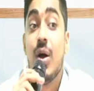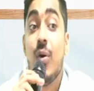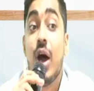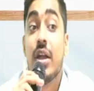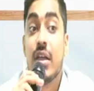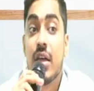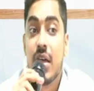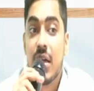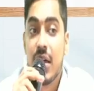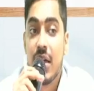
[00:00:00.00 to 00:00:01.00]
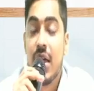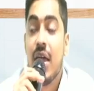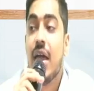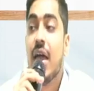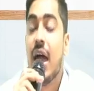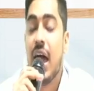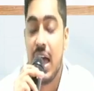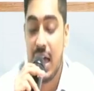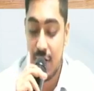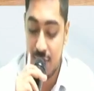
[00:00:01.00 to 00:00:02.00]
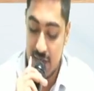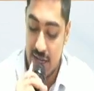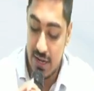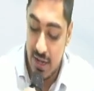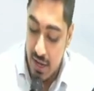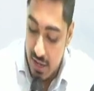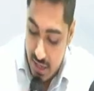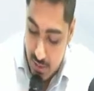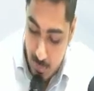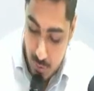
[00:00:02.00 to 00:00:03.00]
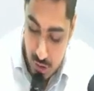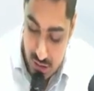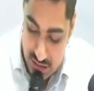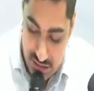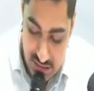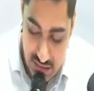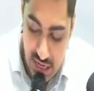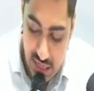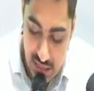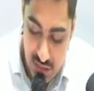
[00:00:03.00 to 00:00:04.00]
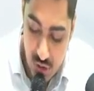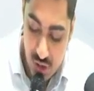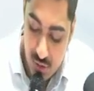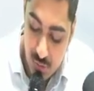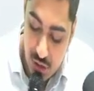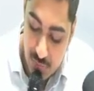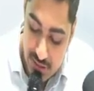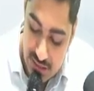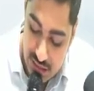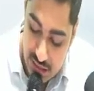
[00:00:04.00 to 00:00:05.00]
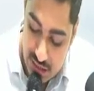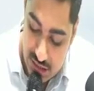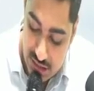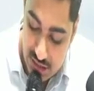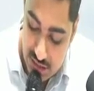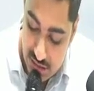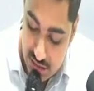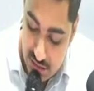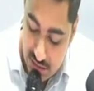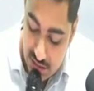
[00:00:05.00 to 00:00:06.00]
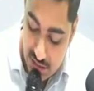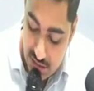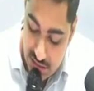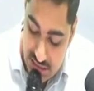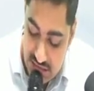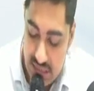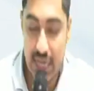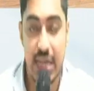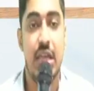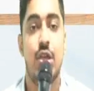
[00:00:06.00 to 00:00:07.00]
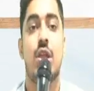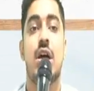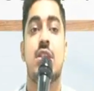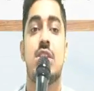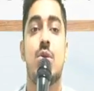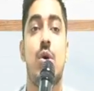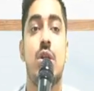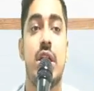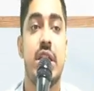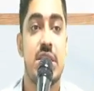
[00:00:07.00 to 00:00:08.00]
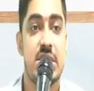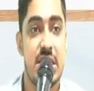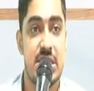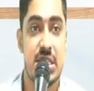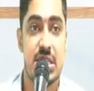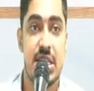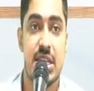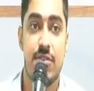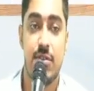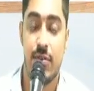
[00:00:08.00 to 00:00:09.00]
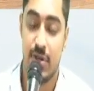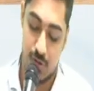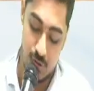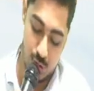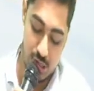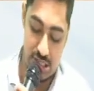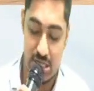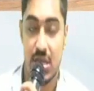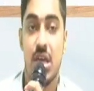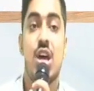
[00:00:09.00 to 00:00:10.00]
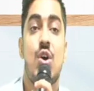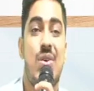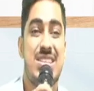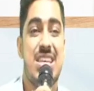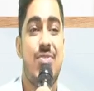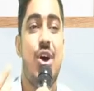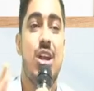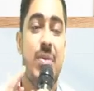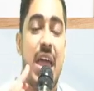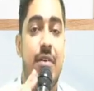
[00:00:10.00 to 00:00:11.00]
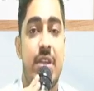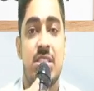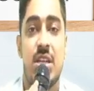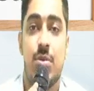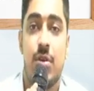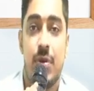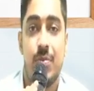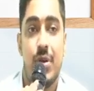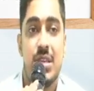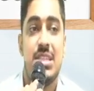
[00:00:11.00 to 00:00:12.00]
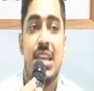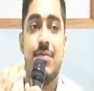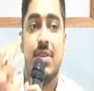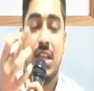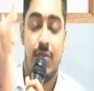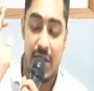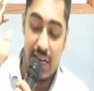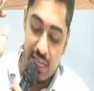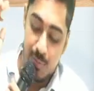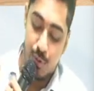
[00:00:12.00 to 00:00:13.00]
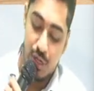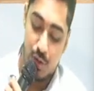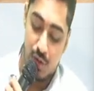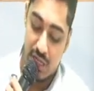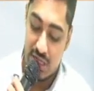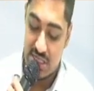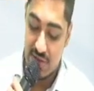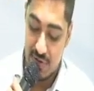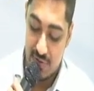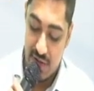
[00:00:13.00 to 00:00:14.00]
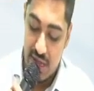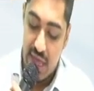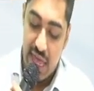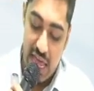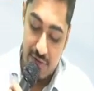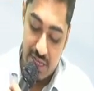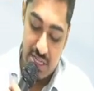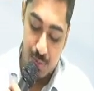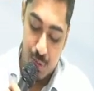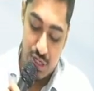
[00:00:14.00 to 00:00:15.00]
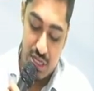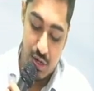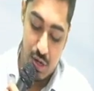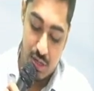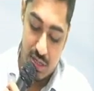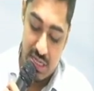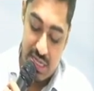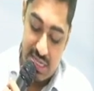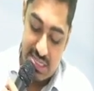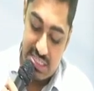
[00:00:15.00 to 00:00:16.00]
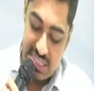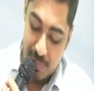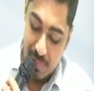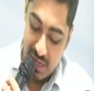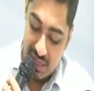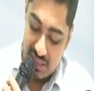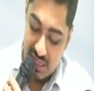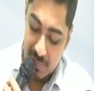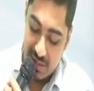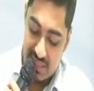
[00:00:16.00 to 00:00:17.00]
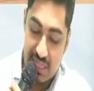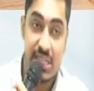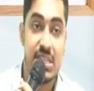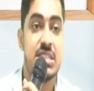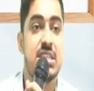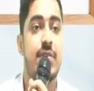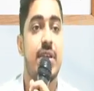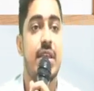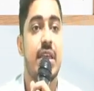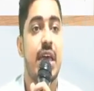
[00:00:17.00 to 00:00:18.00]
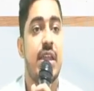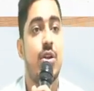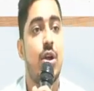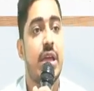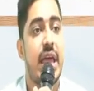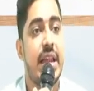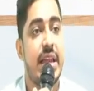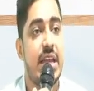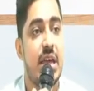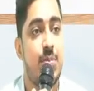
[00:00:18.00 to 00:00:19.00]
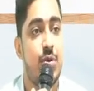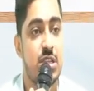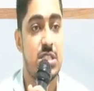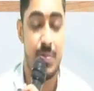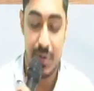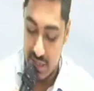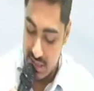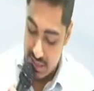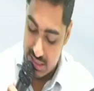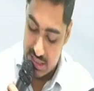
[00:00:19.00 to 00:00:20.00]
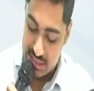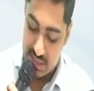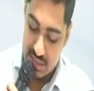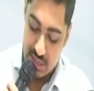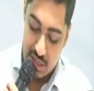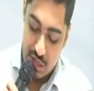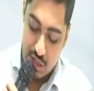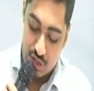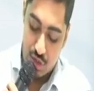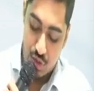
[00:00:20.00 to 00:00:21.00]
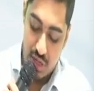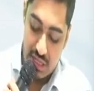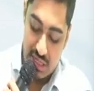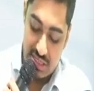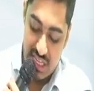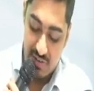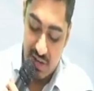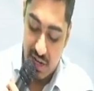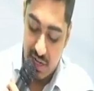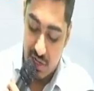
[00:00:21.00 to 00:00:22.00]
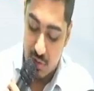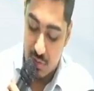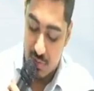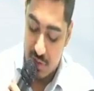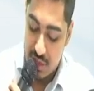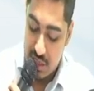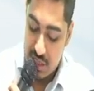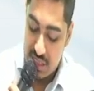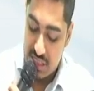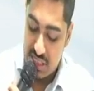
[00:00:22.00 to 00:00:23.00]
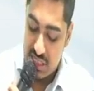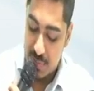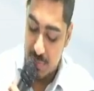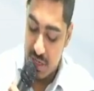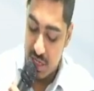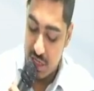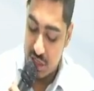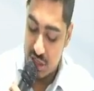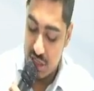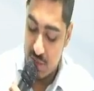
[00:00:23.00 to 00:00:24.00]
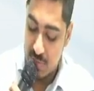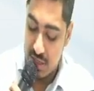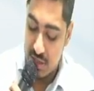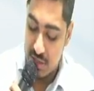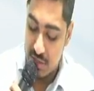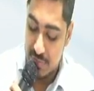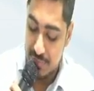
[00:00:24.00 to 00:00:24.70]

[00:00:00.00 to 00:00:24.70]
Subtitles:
What? 500 employees. That is going to be your presentation. It is telling your answer what it is. Is this clear, everyone? Okay, sir. Once I've got my average number of employees, then everything we can keep doing. Look at this, everyone. Average employees I got. Separation percentage is given. Can I not calculate employees separated? Yes, sir. So look at this. I will write down separation method.